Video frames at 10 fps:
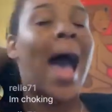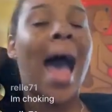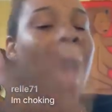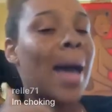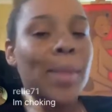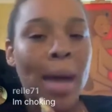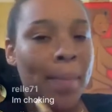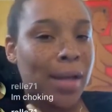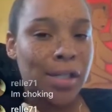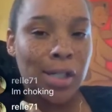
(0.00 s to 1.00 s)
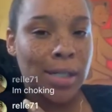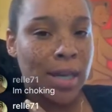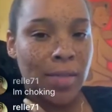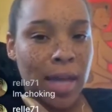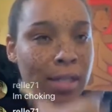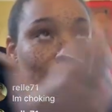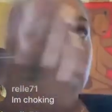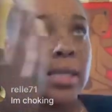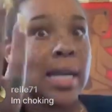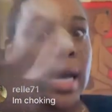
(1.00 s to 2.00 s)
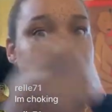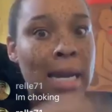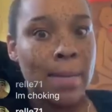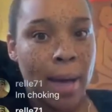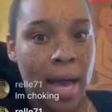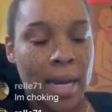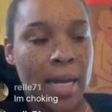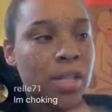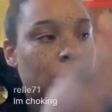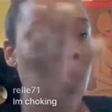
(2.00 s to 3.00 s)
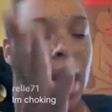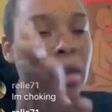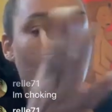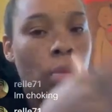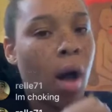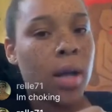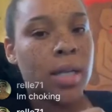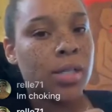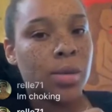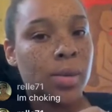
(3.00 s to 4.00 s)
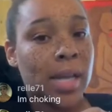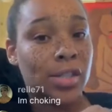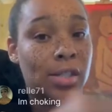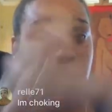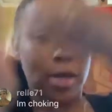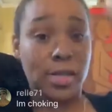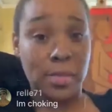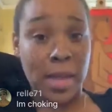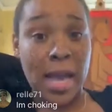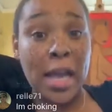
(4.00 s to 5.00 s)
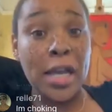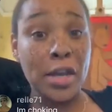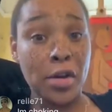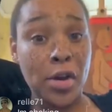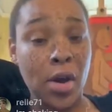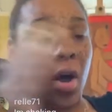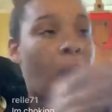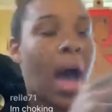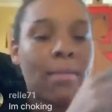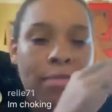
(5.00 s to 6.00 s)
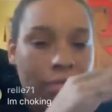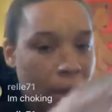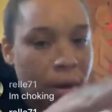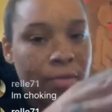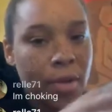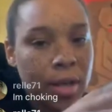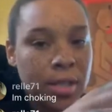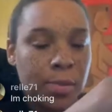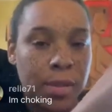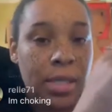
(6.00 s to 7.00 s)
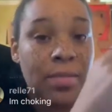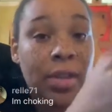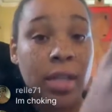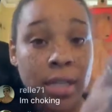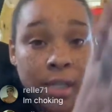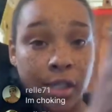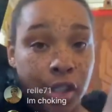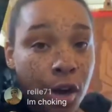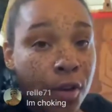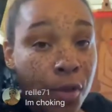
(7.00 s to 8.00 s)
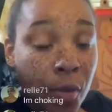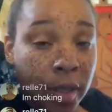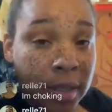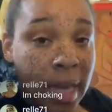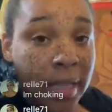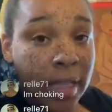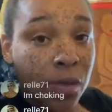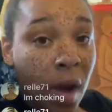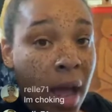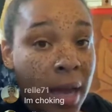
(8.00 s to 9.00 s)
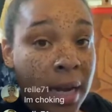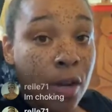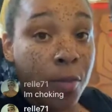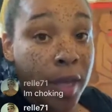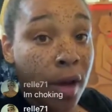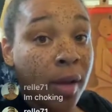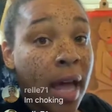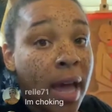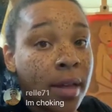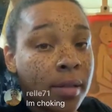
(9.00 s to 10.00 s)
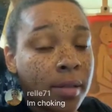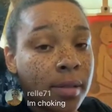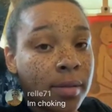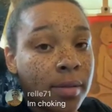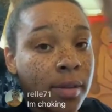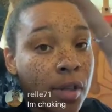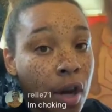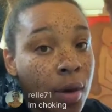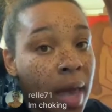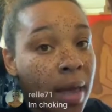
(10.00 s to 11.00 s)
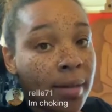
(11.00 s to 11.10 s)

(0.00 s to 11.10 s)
I'm not about to just give that to just anybody. So I don't walk into relationships on some, here you go. I'm very fucking specific. Listen, sir, if you want to take this ride, it'll be your last. Know that.